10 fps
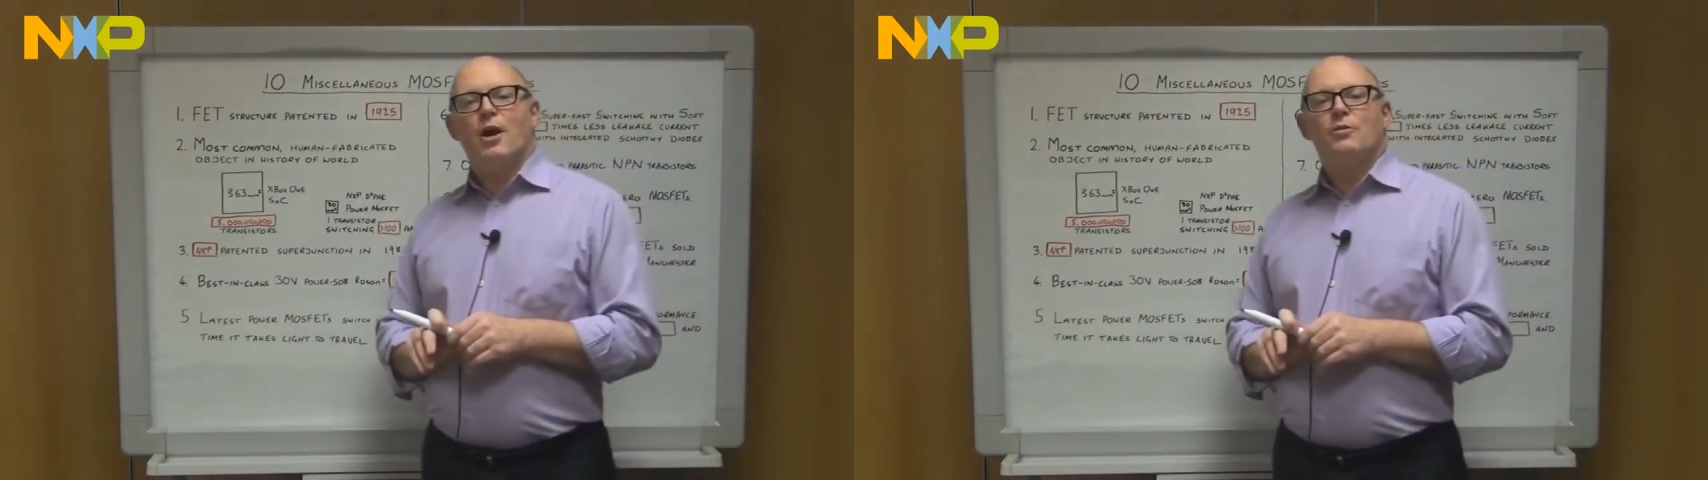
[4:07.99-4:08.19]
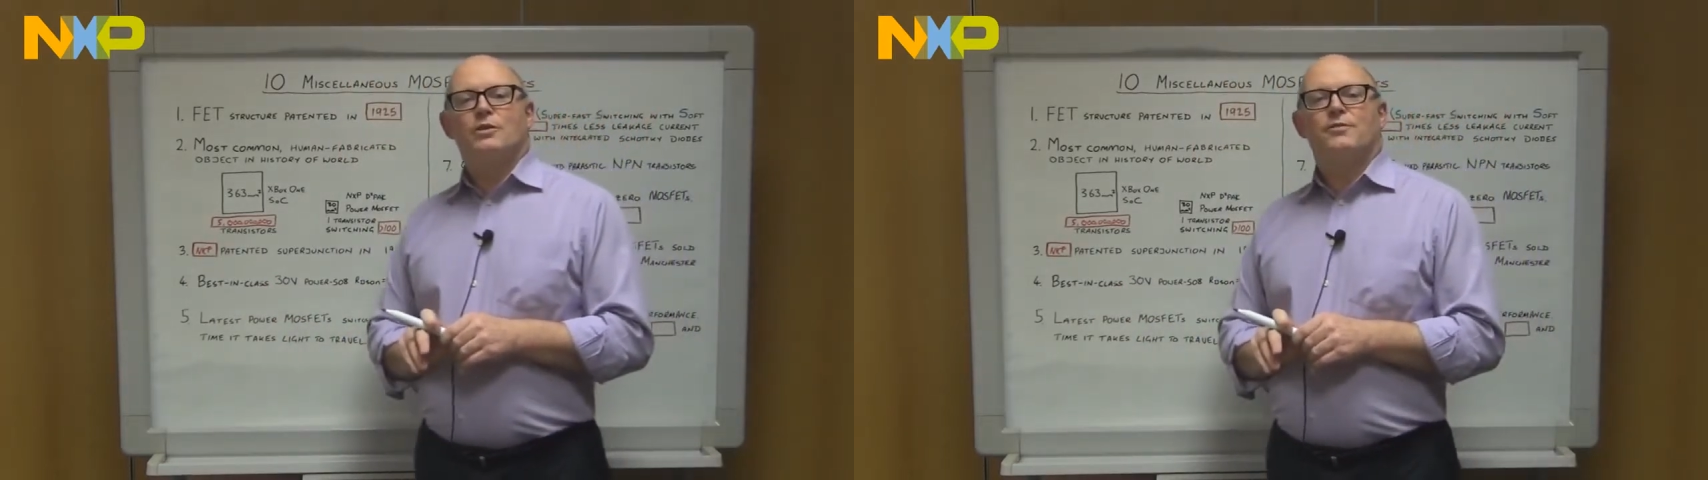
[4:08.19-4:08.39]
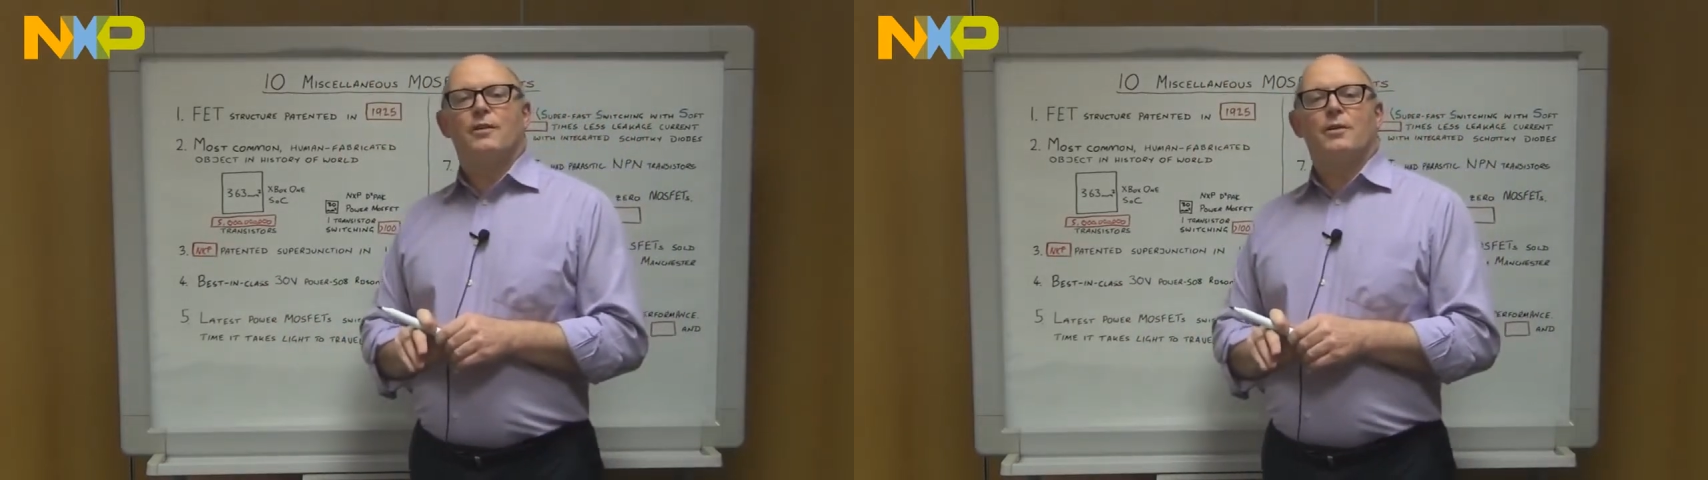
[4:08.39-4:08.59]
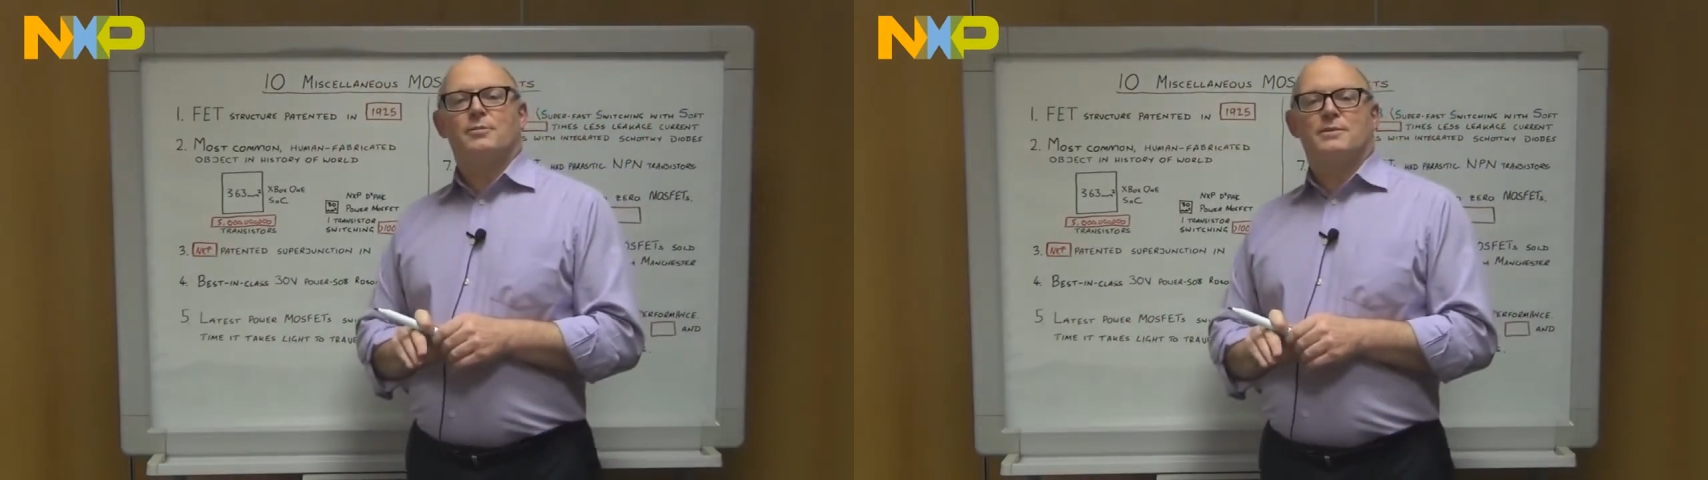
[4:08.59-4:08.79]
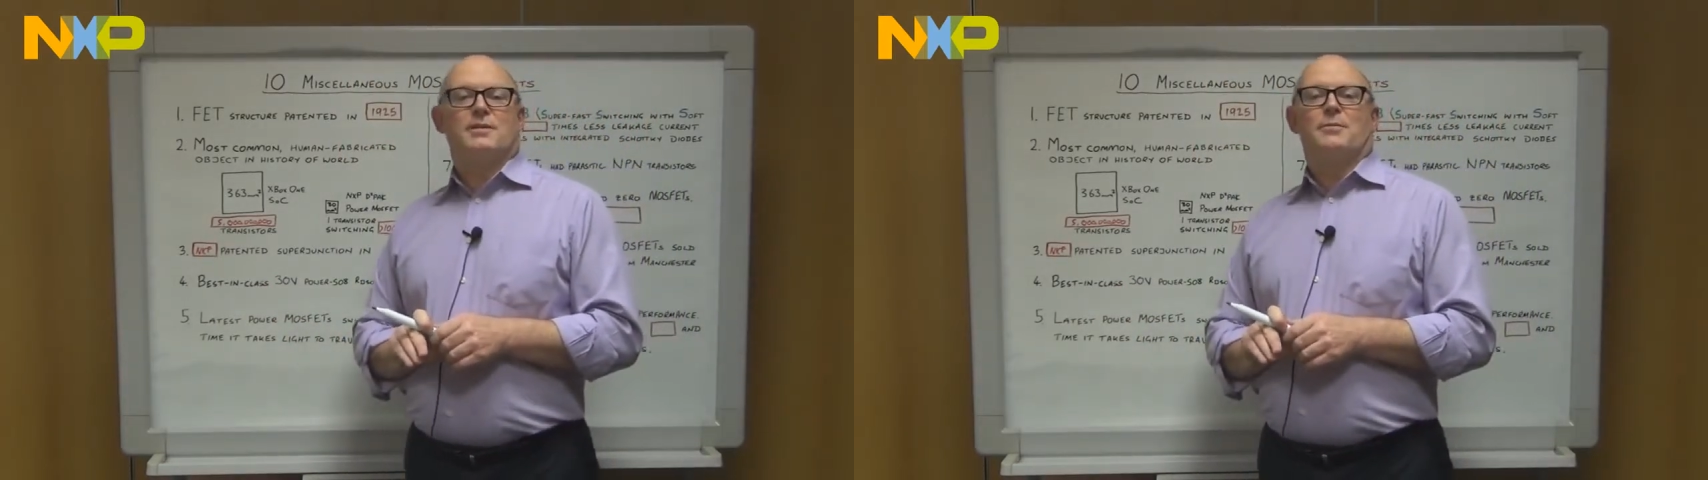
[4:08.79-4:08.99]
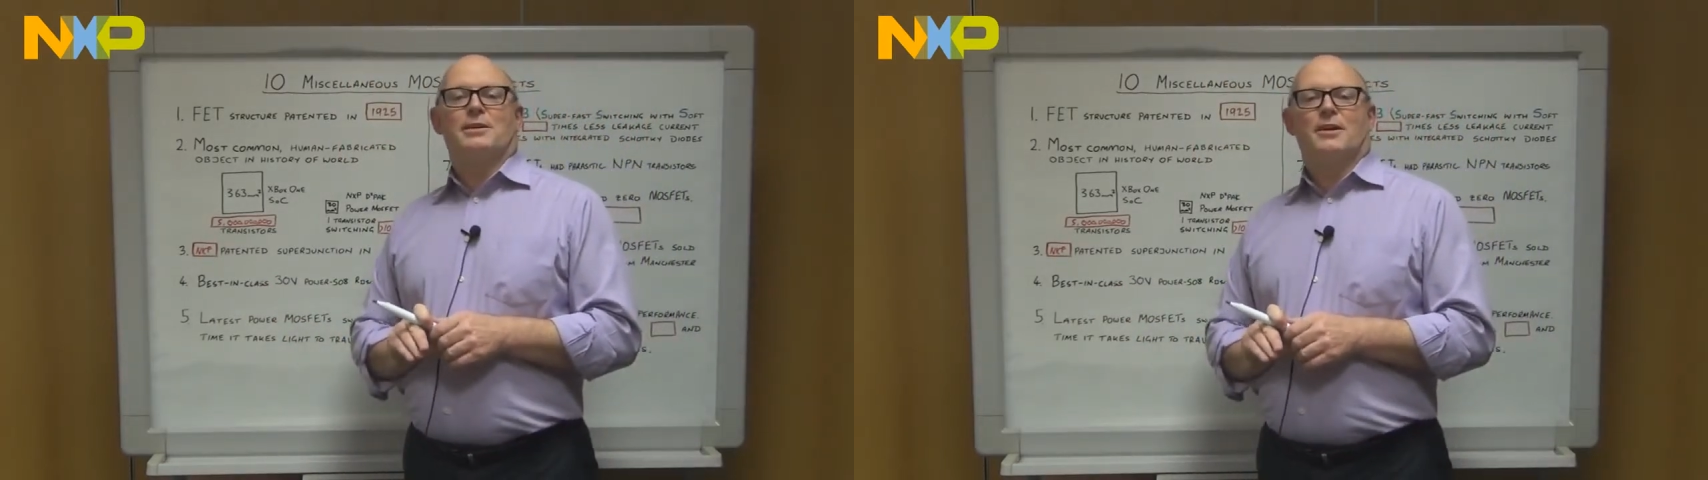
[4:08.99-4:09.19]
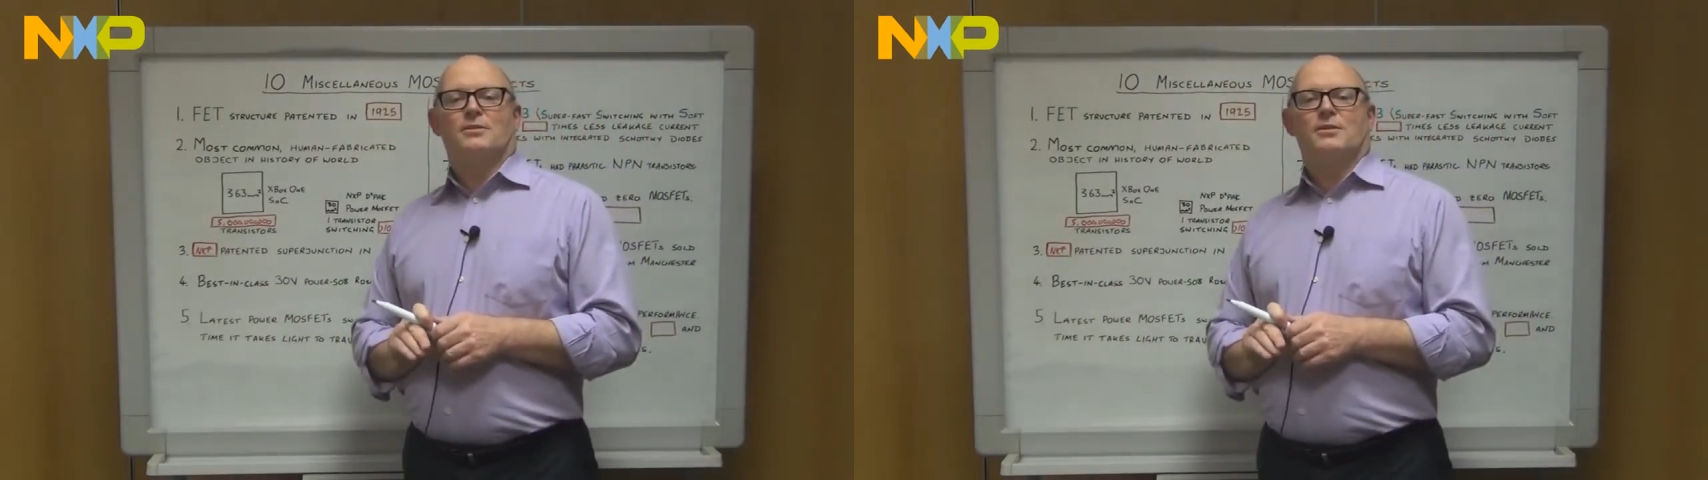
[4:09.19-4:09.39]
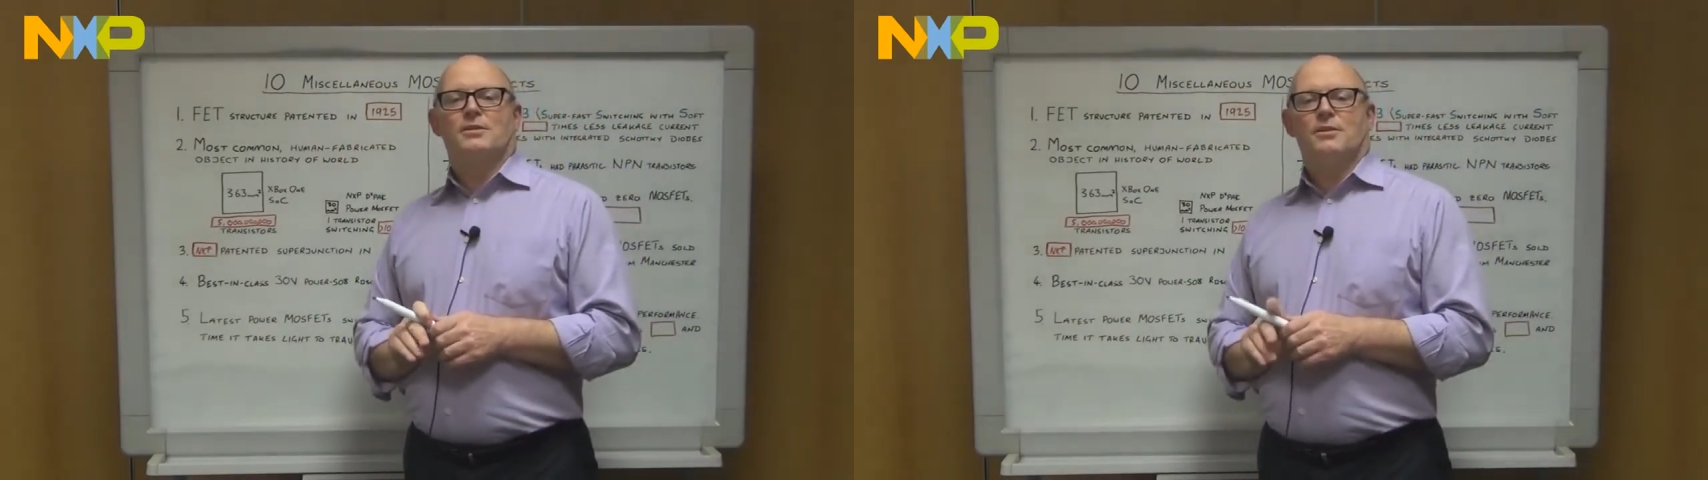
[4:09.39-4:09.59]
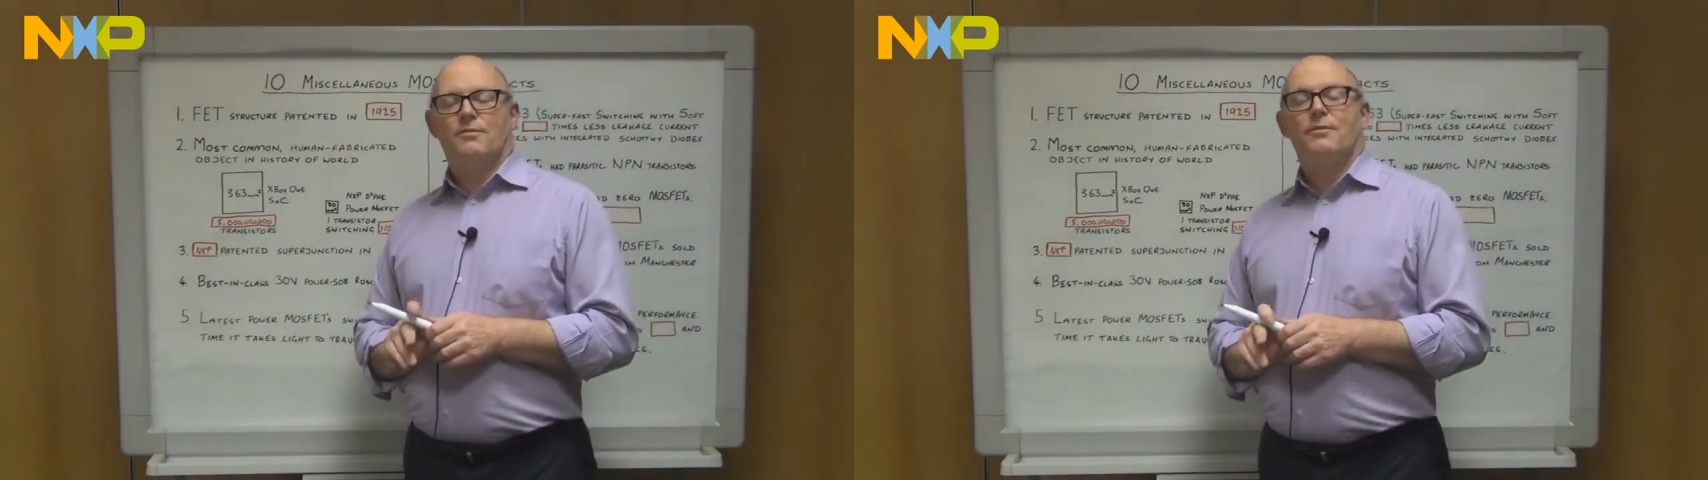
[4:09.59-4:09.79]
known as Philips Semiconductors